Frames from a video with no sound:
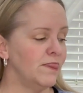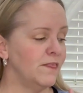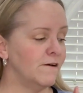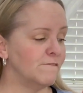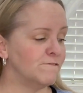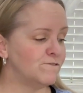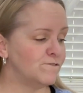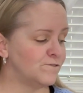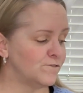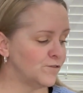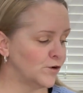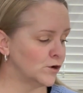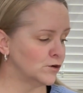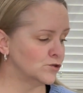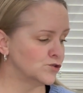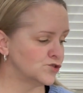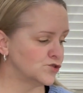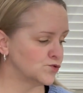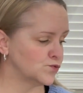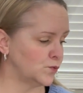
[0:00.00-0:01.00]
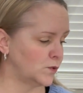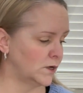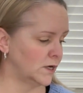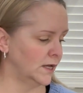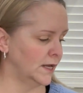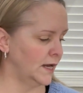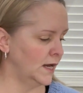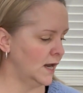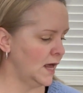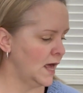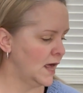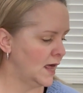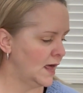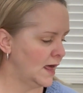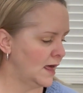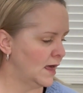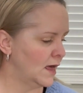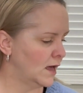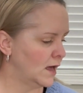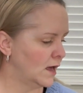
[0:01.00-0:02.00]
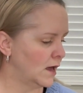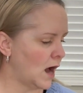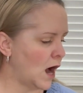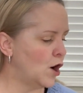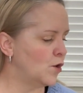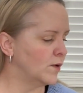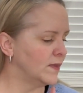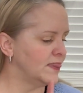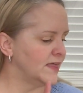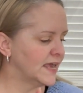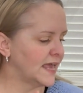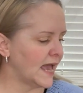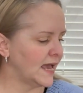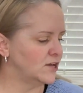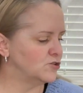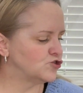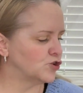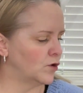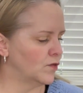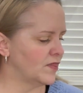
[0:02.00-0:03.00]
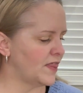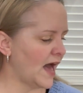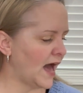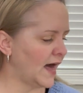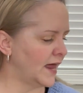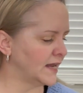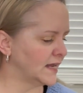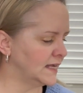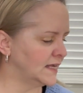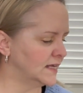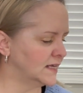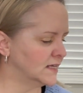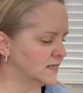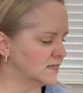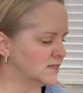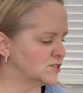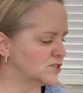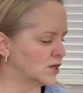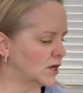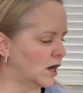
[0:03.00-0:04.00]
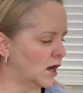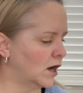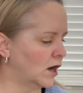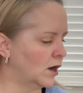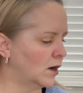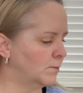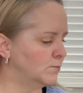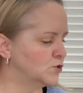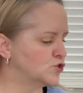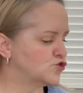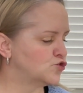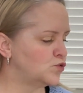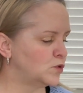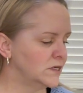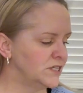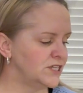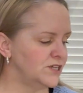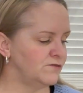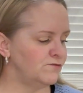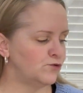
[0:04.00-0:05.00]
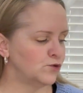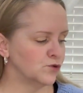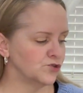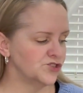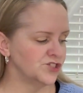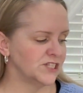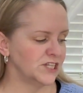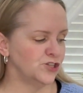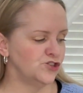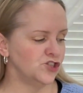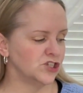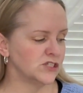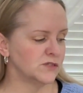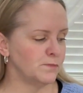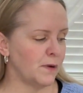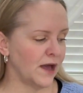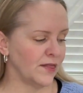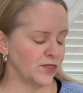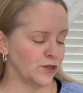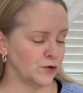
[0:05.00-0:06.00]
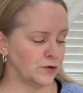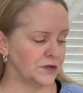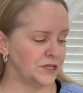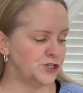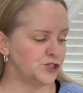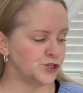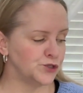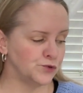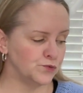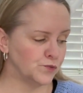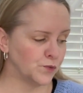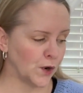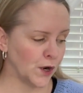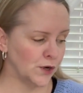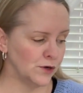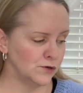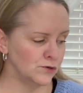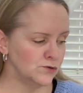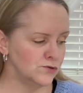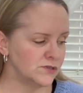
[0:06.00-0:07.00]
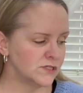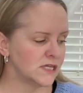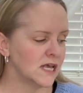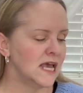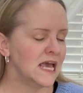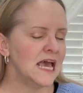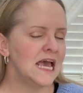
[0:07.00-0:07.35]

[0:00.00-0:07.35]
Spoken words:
The first one, oh, and the gauge on that is 24 stitches by 32 rows.